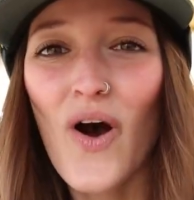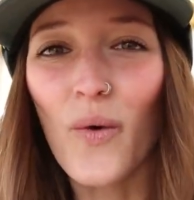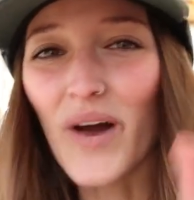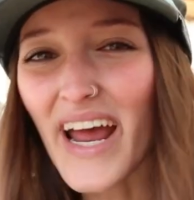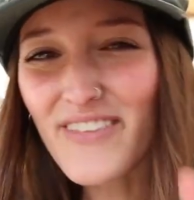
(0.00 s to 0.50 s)

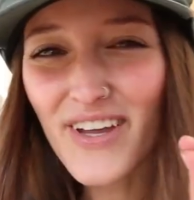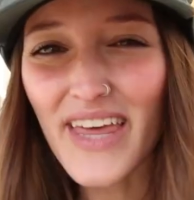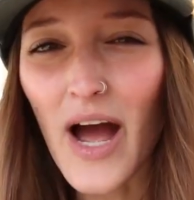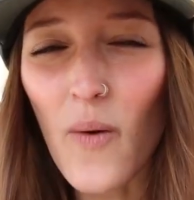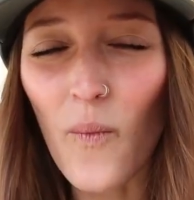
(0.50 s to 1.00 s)
Whatever
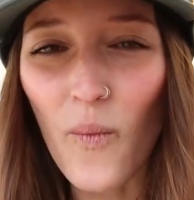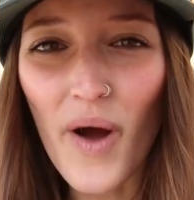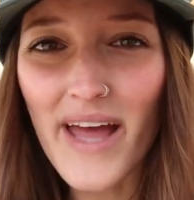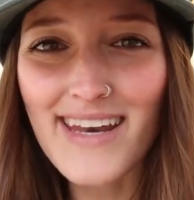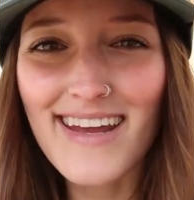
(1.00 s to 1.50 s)
that
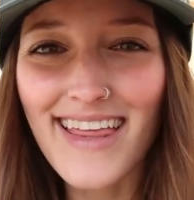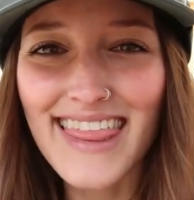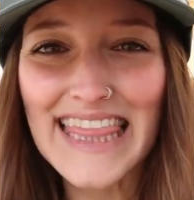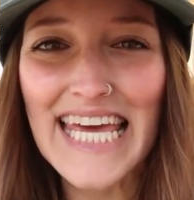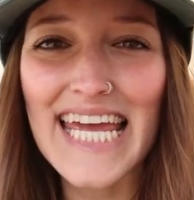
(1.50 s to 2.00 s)
one
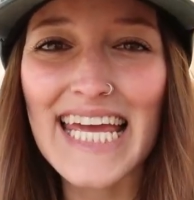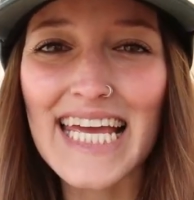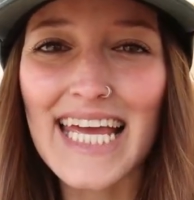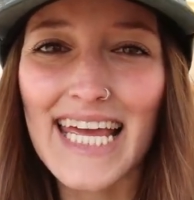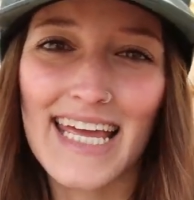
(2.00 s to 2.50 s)

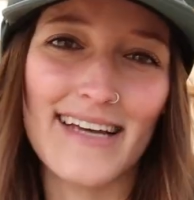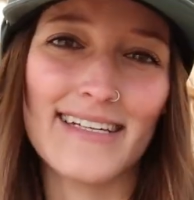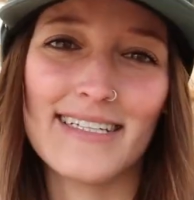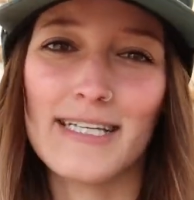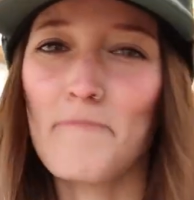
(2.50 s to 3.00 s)
thing
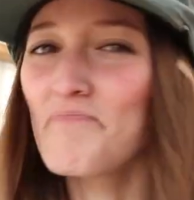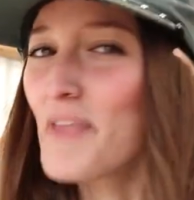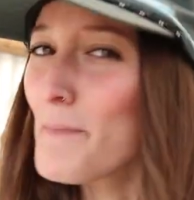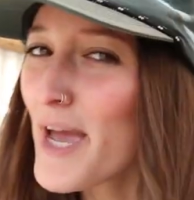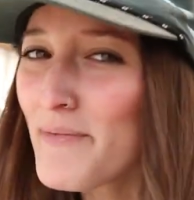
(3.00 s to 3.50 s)
is
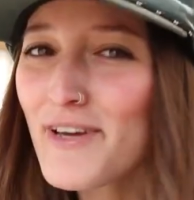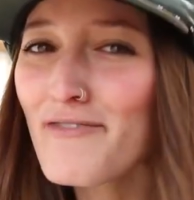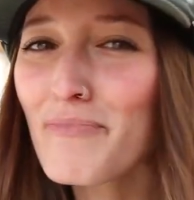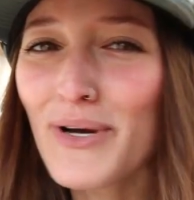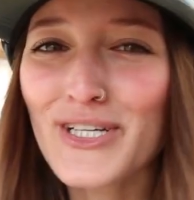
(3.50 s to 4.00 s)
that maybe
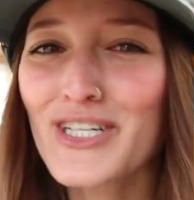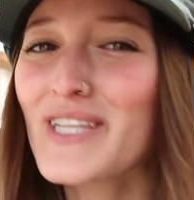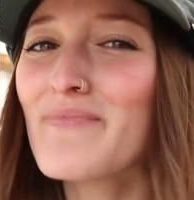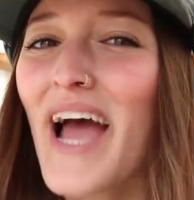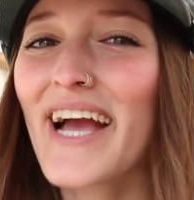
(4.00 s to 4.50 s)
you've pushed
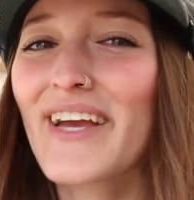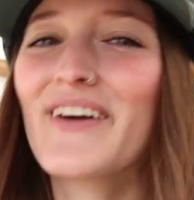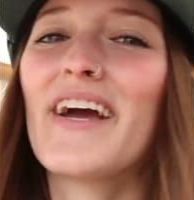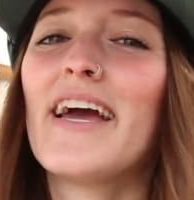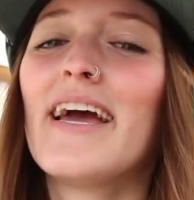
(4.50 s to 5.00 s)
in the back of
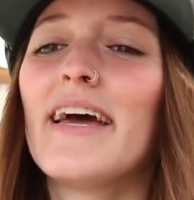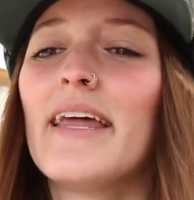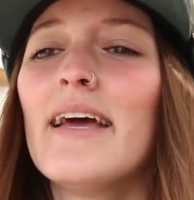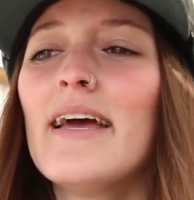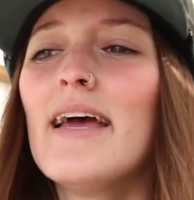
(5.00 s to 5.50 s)
your
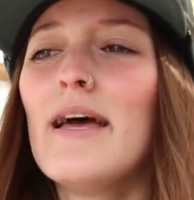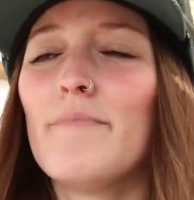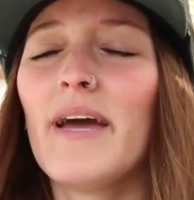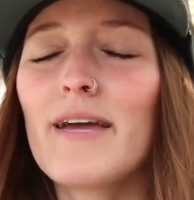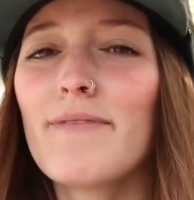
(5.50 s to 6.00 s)
head,
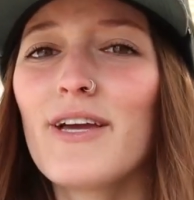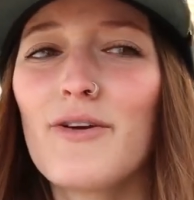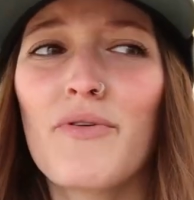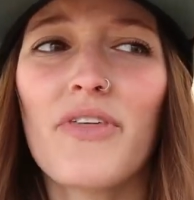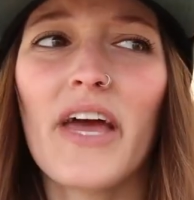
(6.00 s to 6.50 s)
maybe
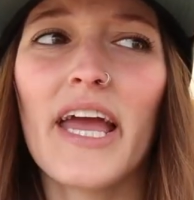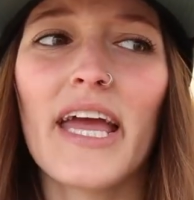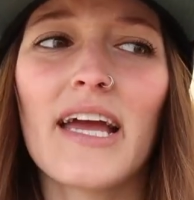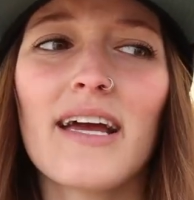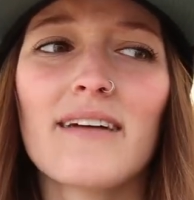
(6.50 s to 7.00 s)
you
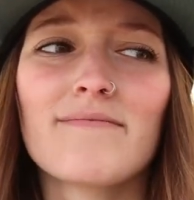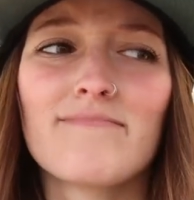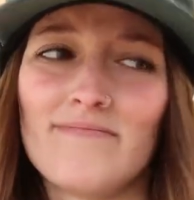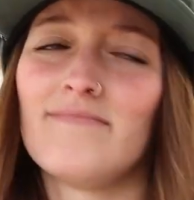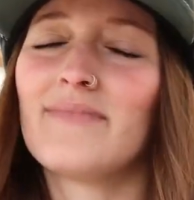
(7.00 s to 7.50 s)
think,
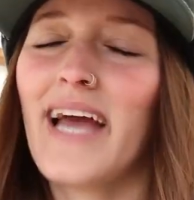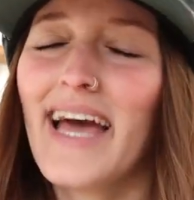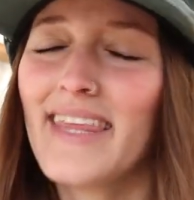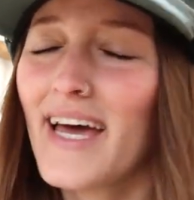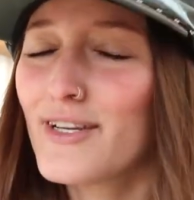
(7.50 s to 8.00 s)

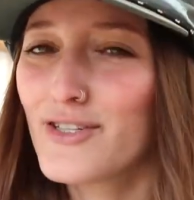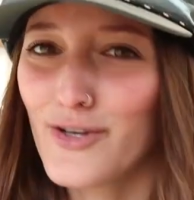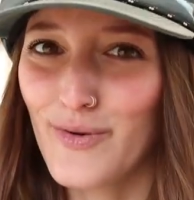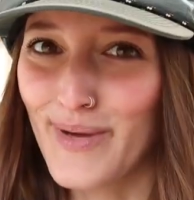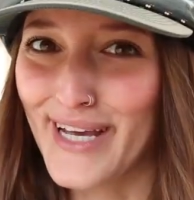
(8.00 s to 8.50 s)
mm, that is
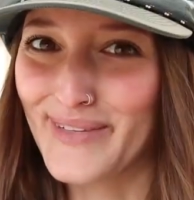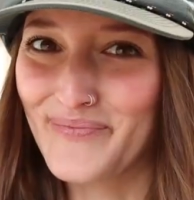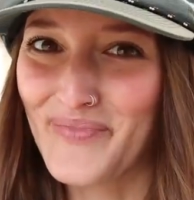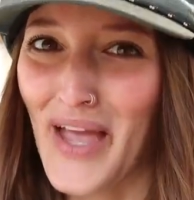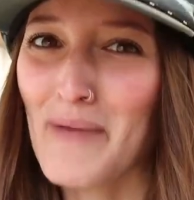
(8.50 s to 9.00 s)
too big.
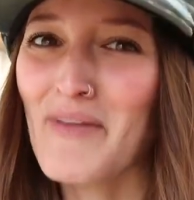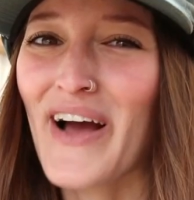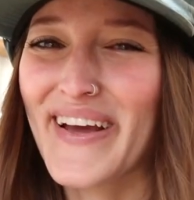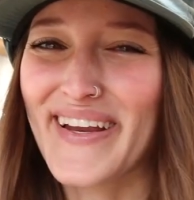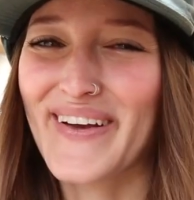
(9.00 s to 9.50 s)
I'm
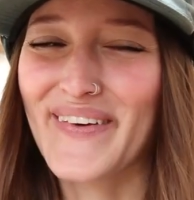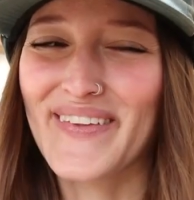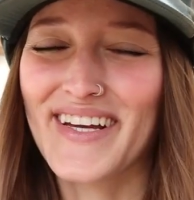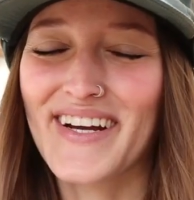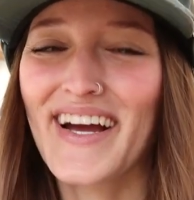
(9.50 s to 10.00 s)
not going to
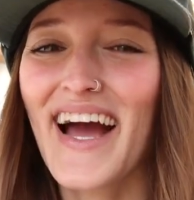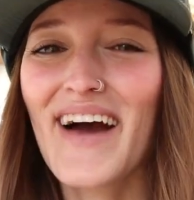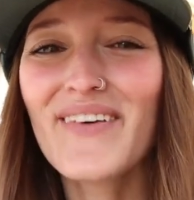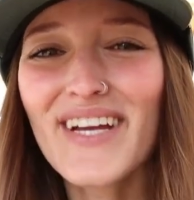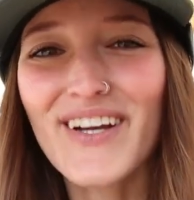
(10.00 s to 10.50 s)
go there.
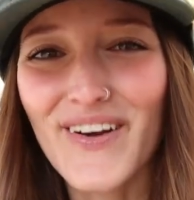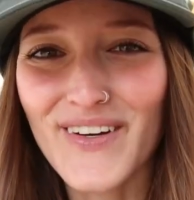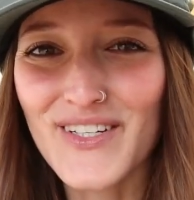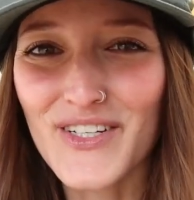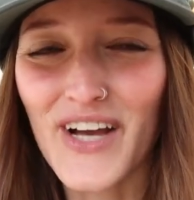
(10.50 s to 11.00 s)
I want to
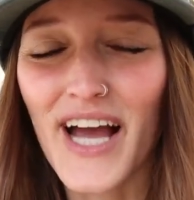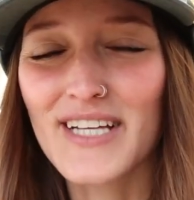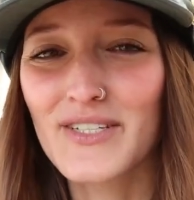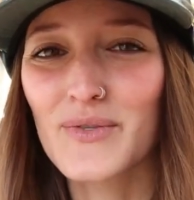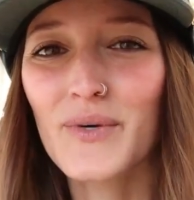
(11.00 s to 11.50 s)
encourage you
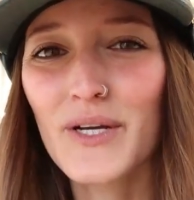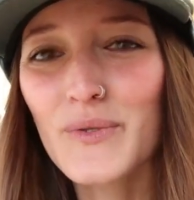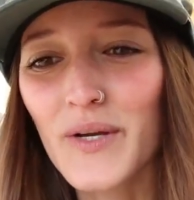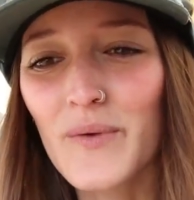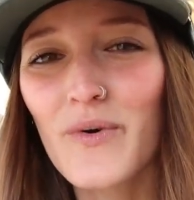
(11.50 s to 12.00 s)
guys in
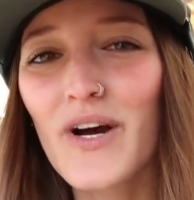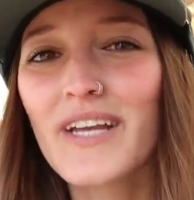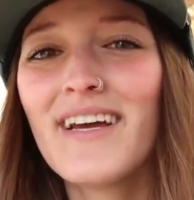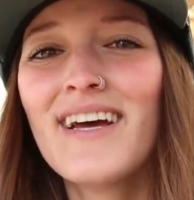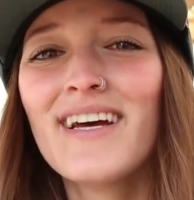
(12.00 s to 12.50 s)

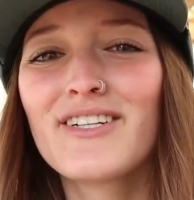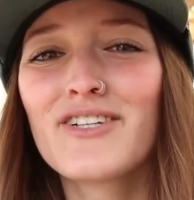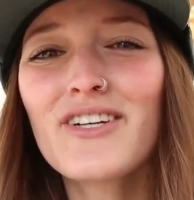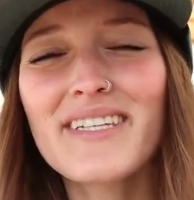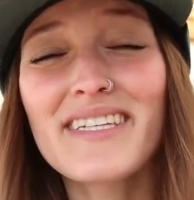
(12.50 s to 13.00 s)
2021
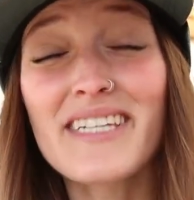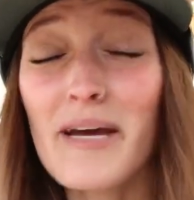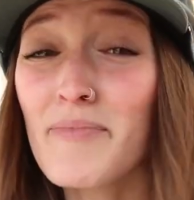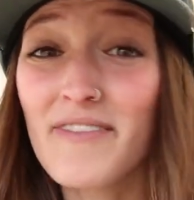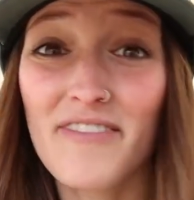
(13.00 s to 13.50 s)
to just
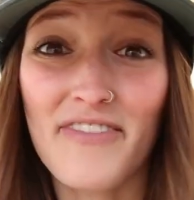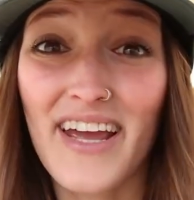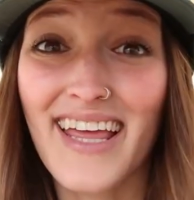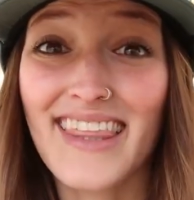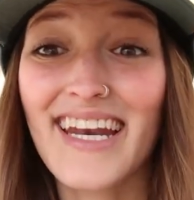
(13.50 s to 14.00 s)
step in
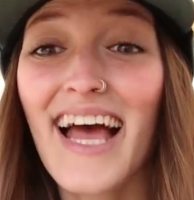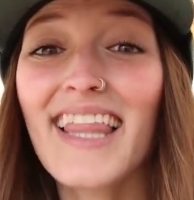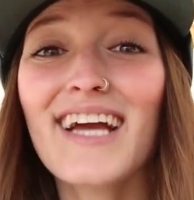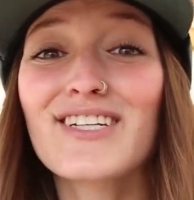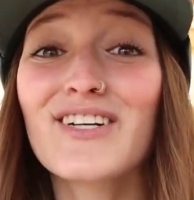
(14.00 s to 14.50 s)
faith, and I
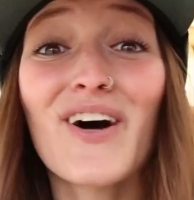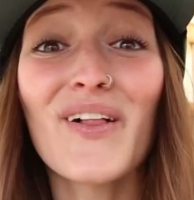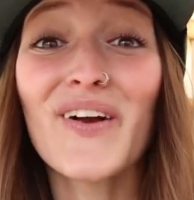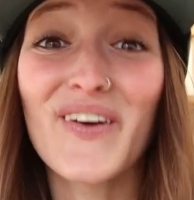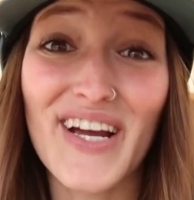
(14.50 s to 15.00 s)
like to
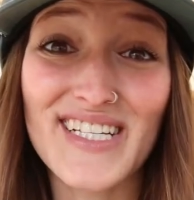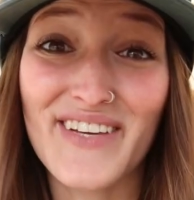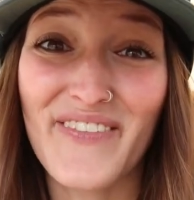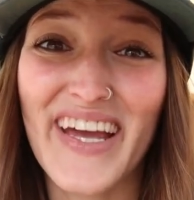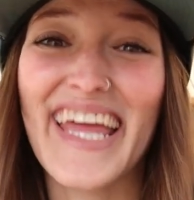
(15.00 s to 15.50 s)
call it
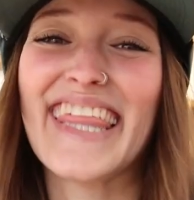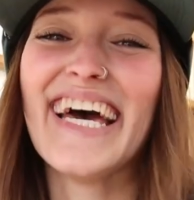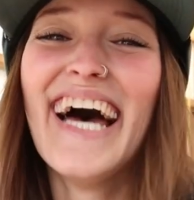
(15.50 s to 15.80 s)
crazy faith.